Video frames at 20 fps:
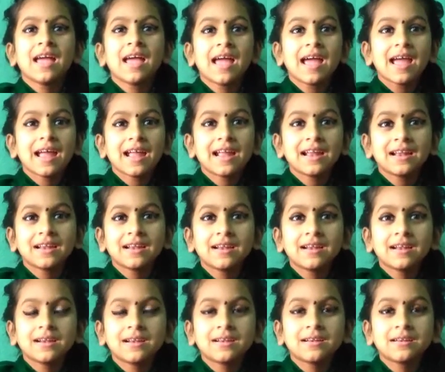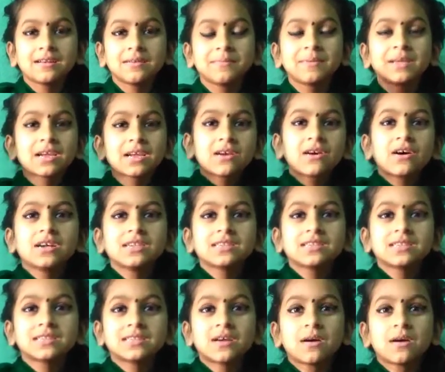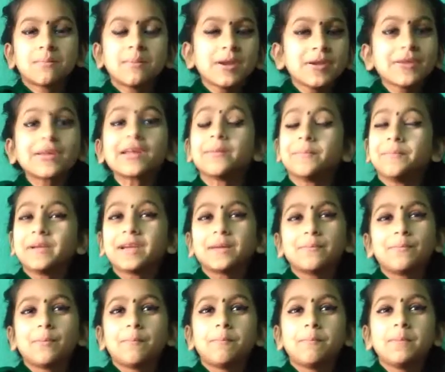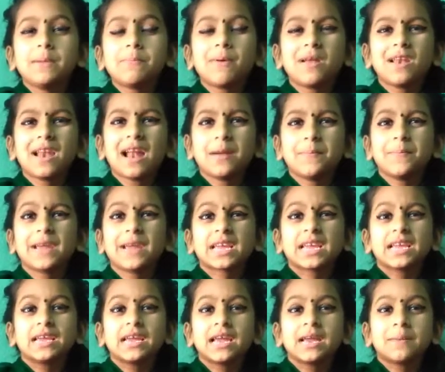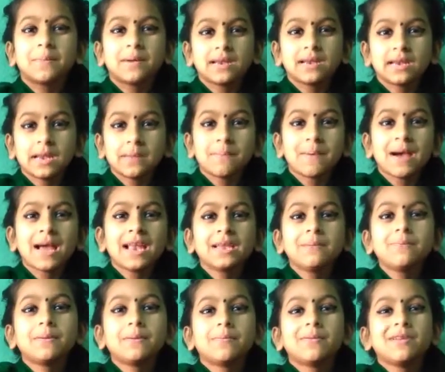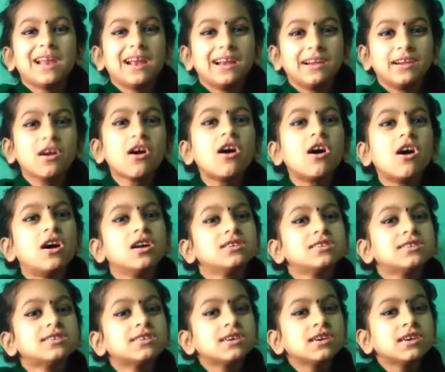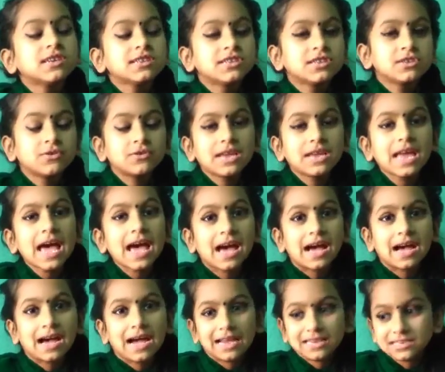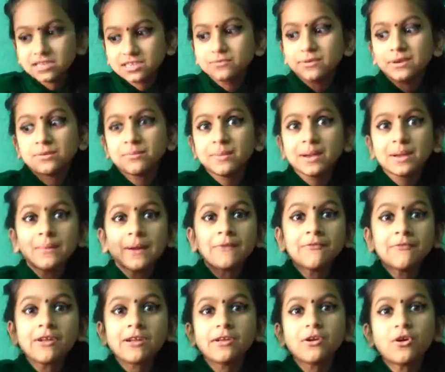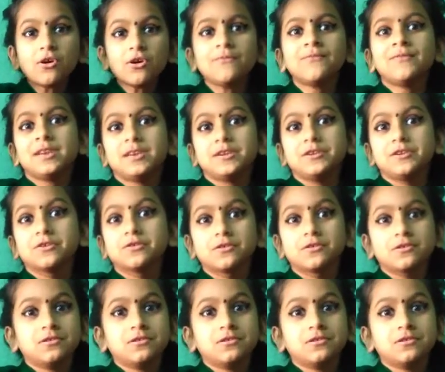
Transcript: And because American people are making it, but Nepali people are not. So yeah, I just want to make my very own video.